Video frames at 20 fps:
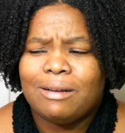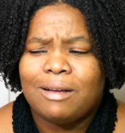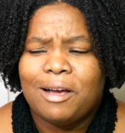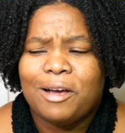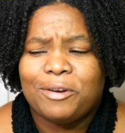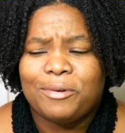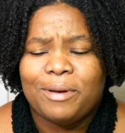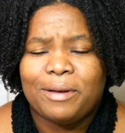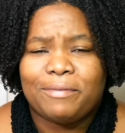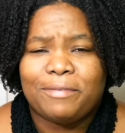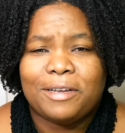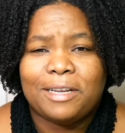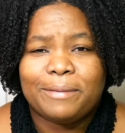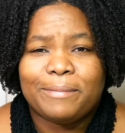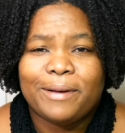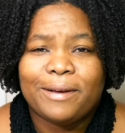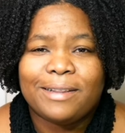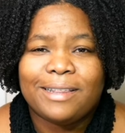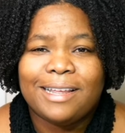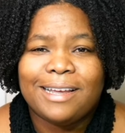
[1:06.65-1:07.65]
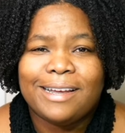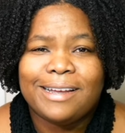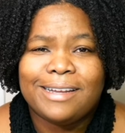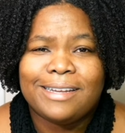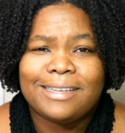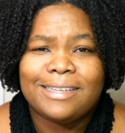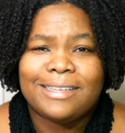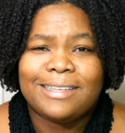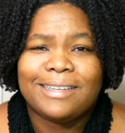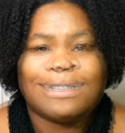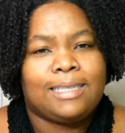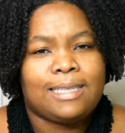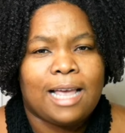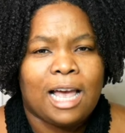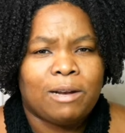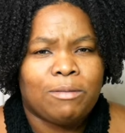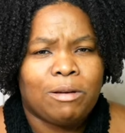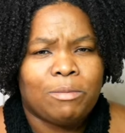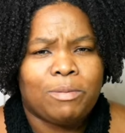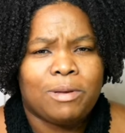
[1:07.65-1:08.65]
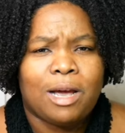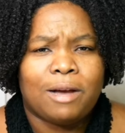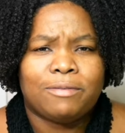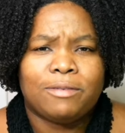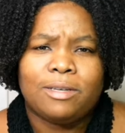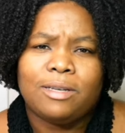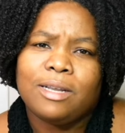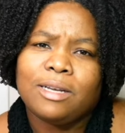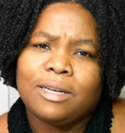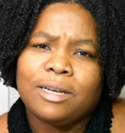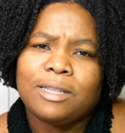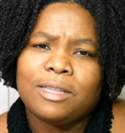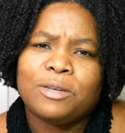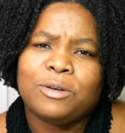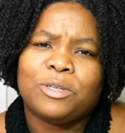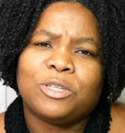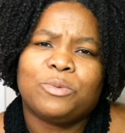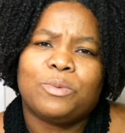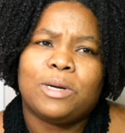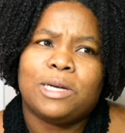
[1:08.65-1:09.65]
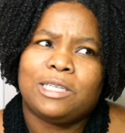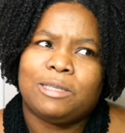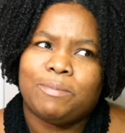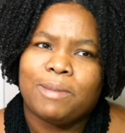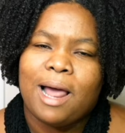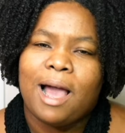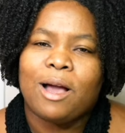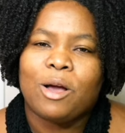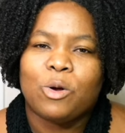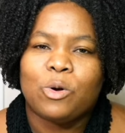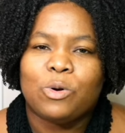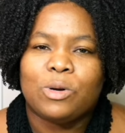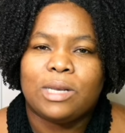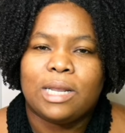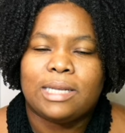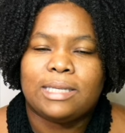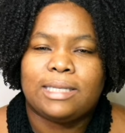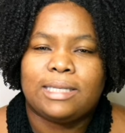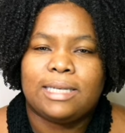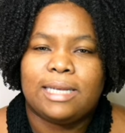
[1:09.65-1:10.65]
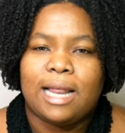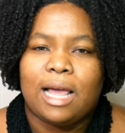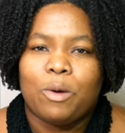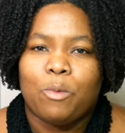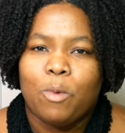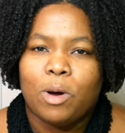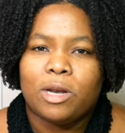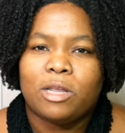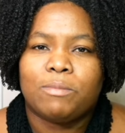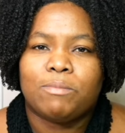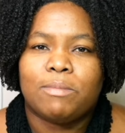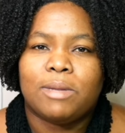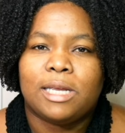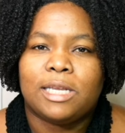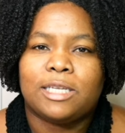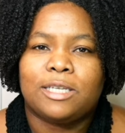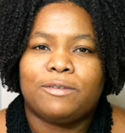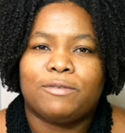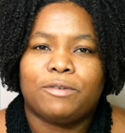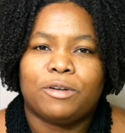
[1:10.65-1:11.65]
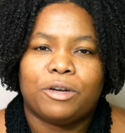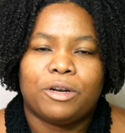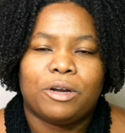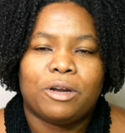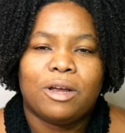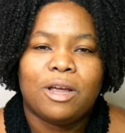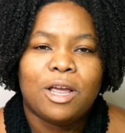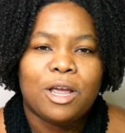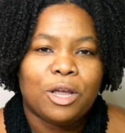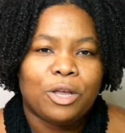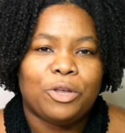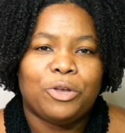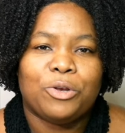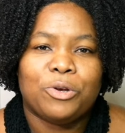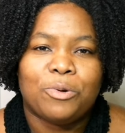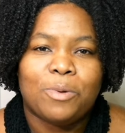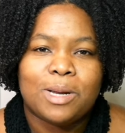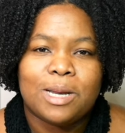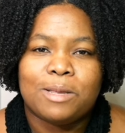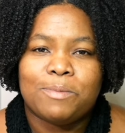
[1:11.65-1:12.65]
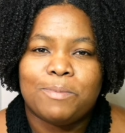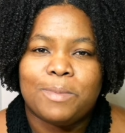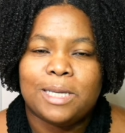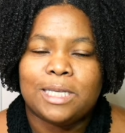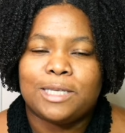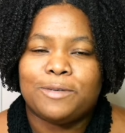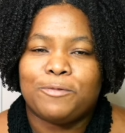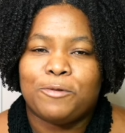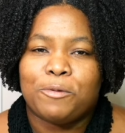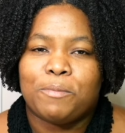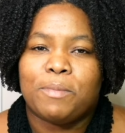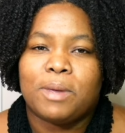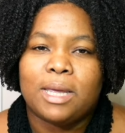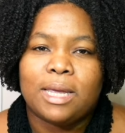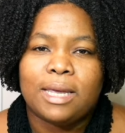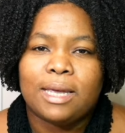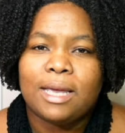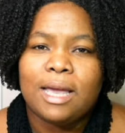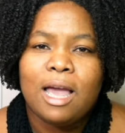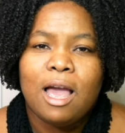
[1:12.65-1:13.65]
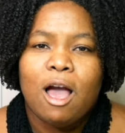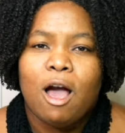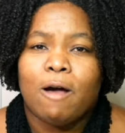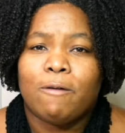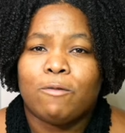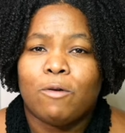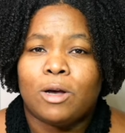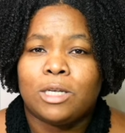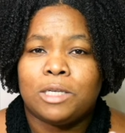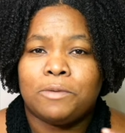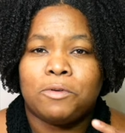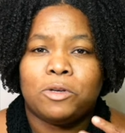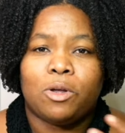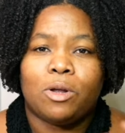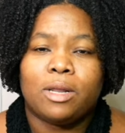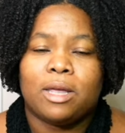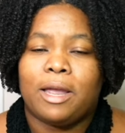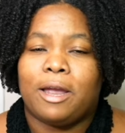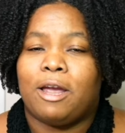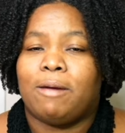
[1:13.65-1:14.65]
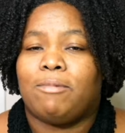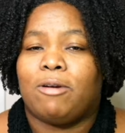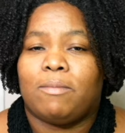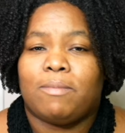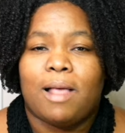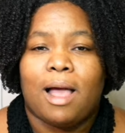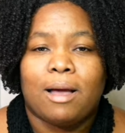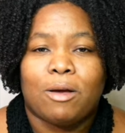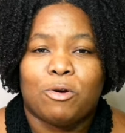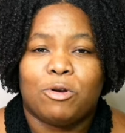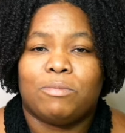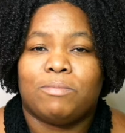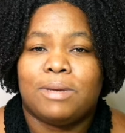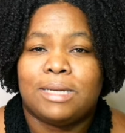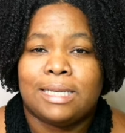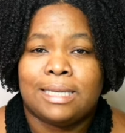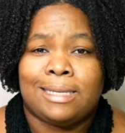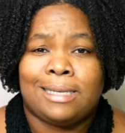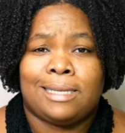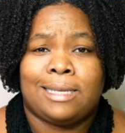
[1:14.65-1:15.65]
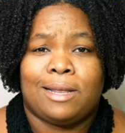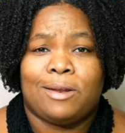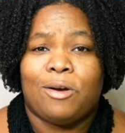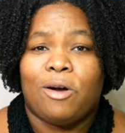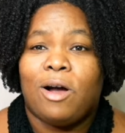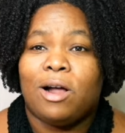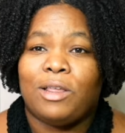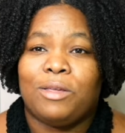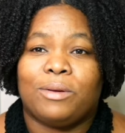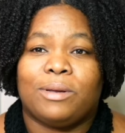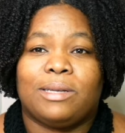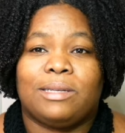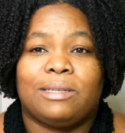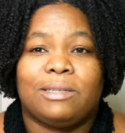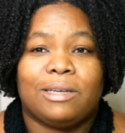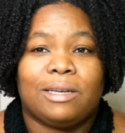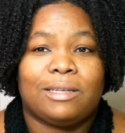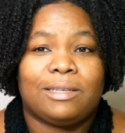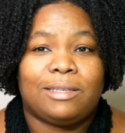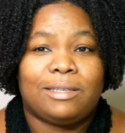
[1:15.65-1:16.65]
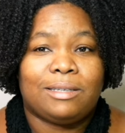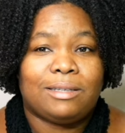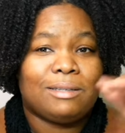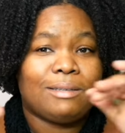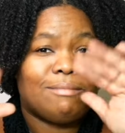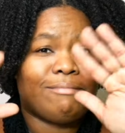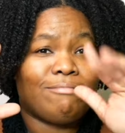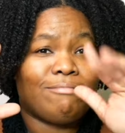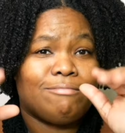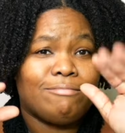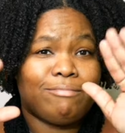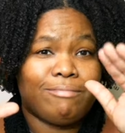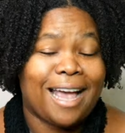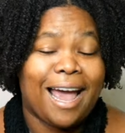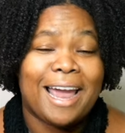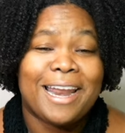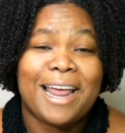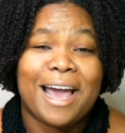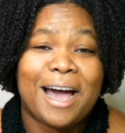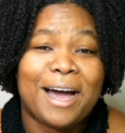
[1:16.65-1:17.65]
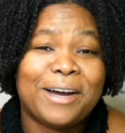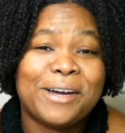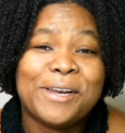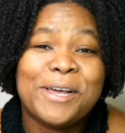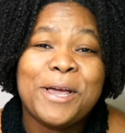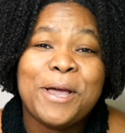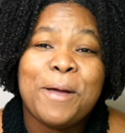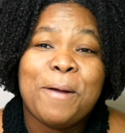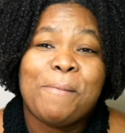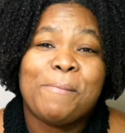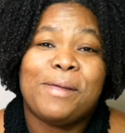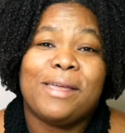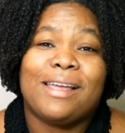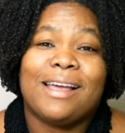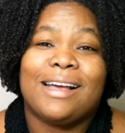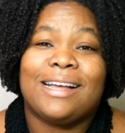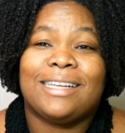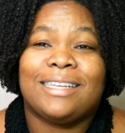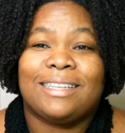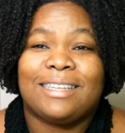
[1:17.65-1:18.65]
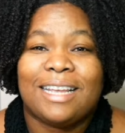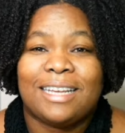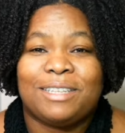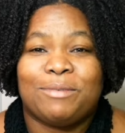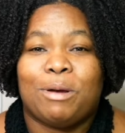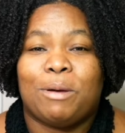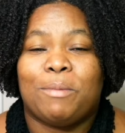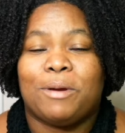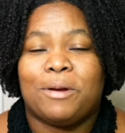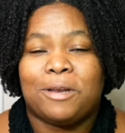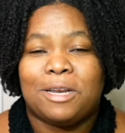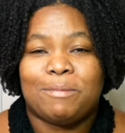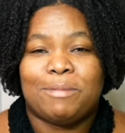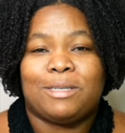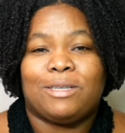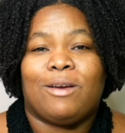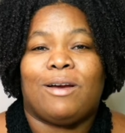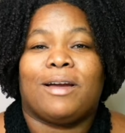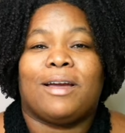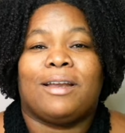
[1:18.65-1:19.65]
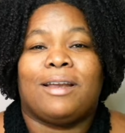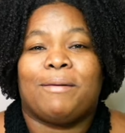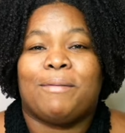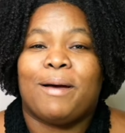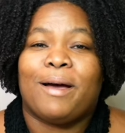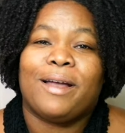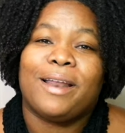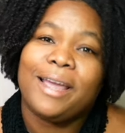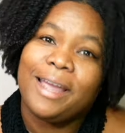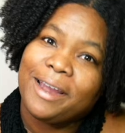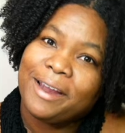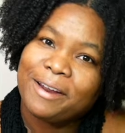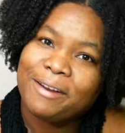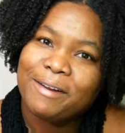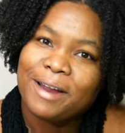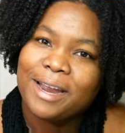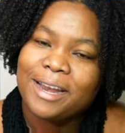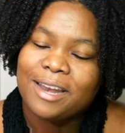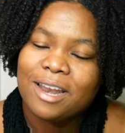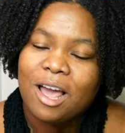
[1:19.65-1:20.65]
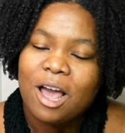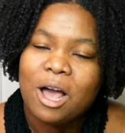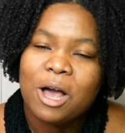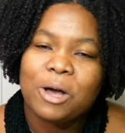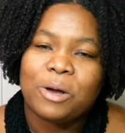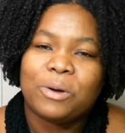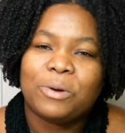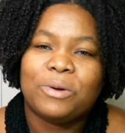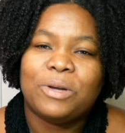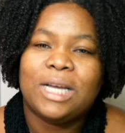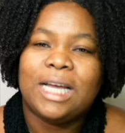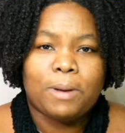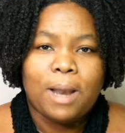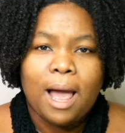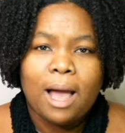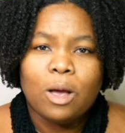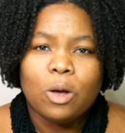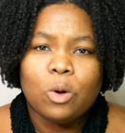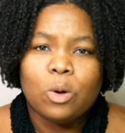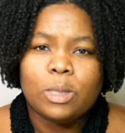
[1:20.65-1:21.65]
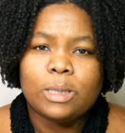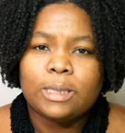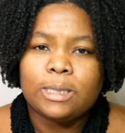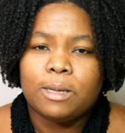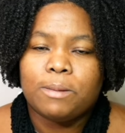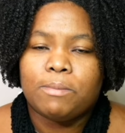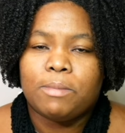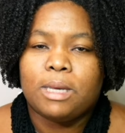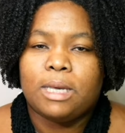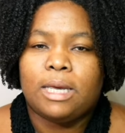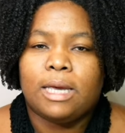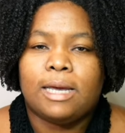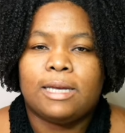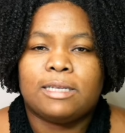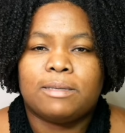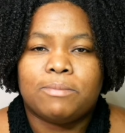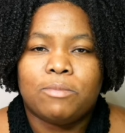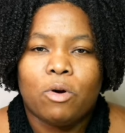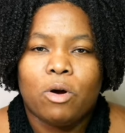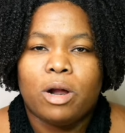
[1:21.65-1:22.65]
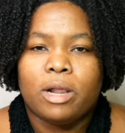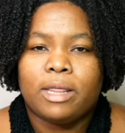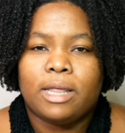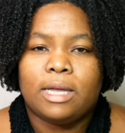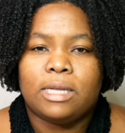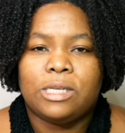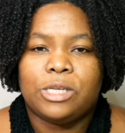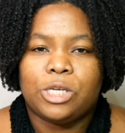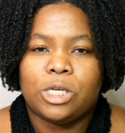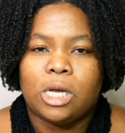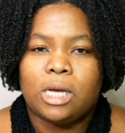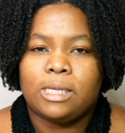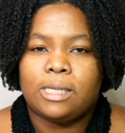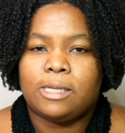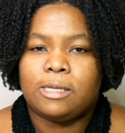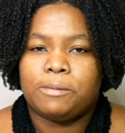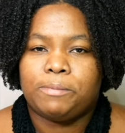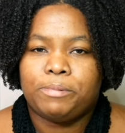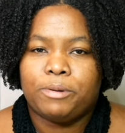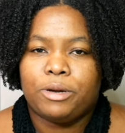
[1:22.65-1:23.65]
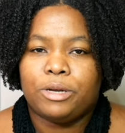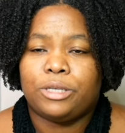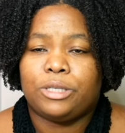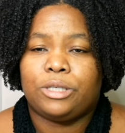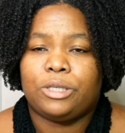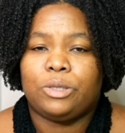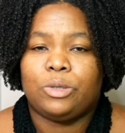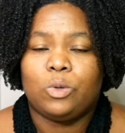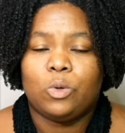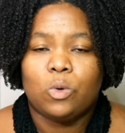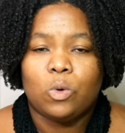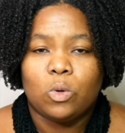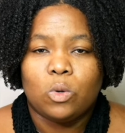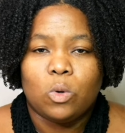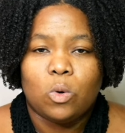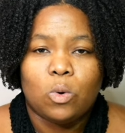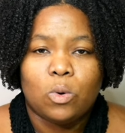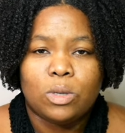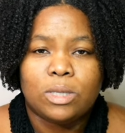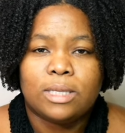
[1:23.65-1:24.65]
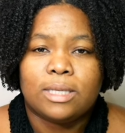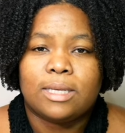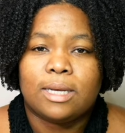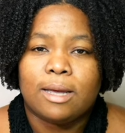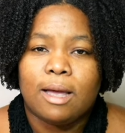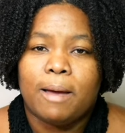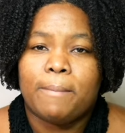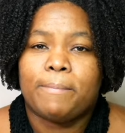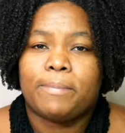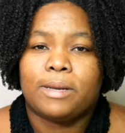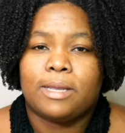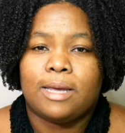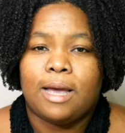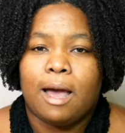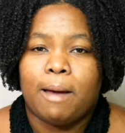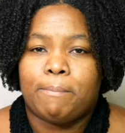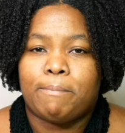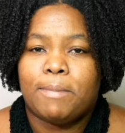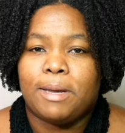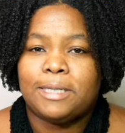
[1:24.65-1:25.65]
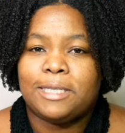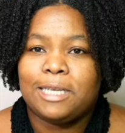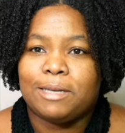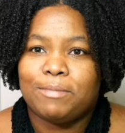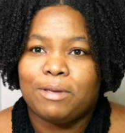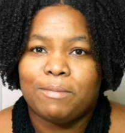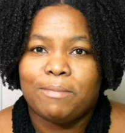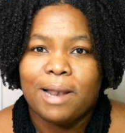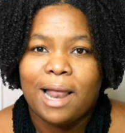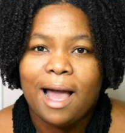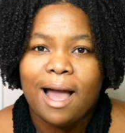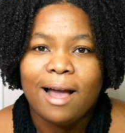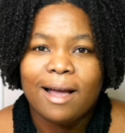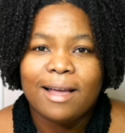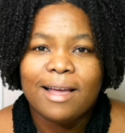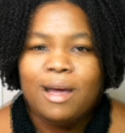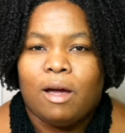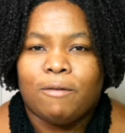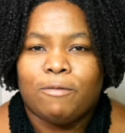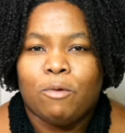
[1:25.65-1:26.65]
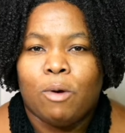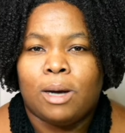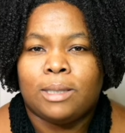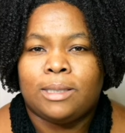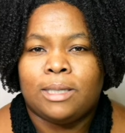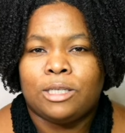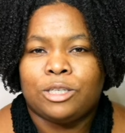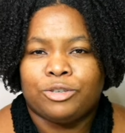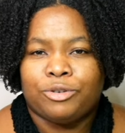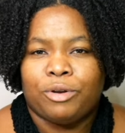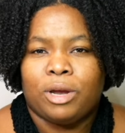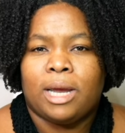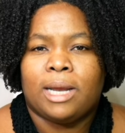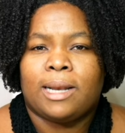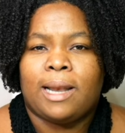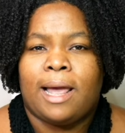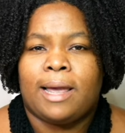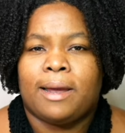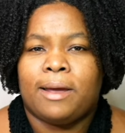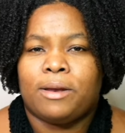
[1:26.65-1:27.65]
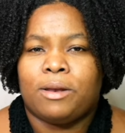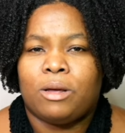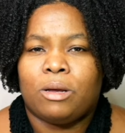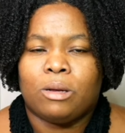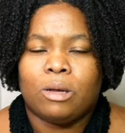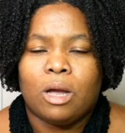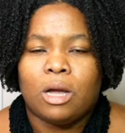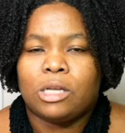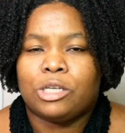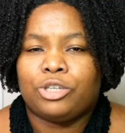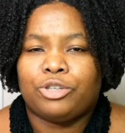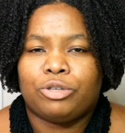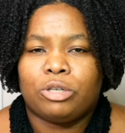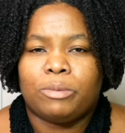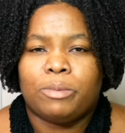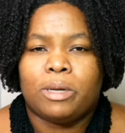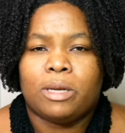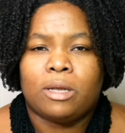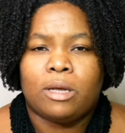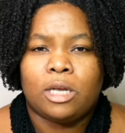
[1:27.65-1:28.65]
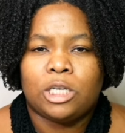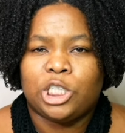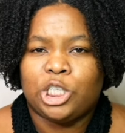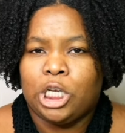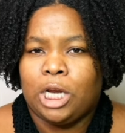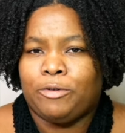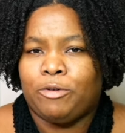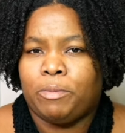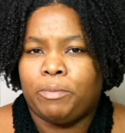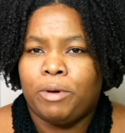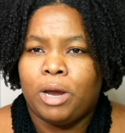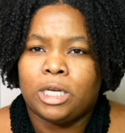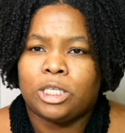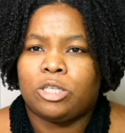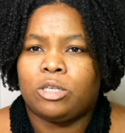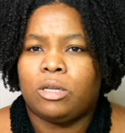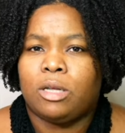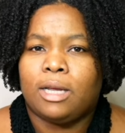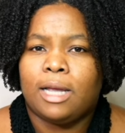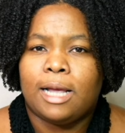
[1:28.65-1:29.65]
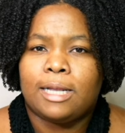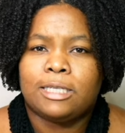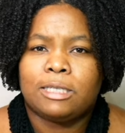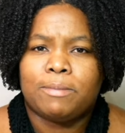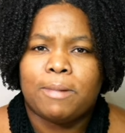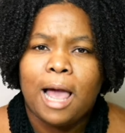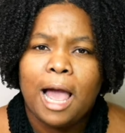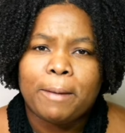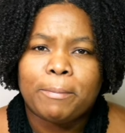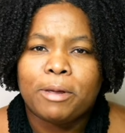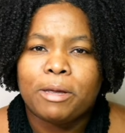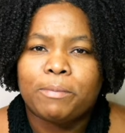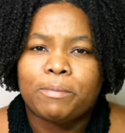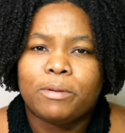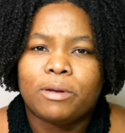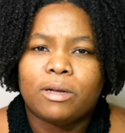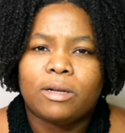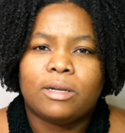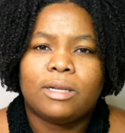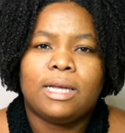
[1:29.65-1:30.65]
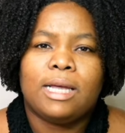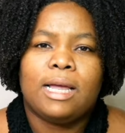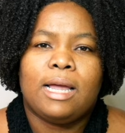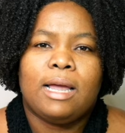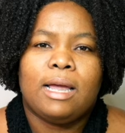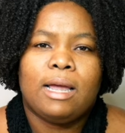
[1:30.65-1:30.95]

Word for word: How do I feel about this? To start with, we have to look at those words black owned and see like what it means for you, what it means for me. Of course, if you don't care about black owned businesses at all, you can just sign out, because that's what we're going to be talking about here right now. Black owned to me is more than just the person who owns the company happening to be black. Of course it's great, like in a country with a history of oppression against black people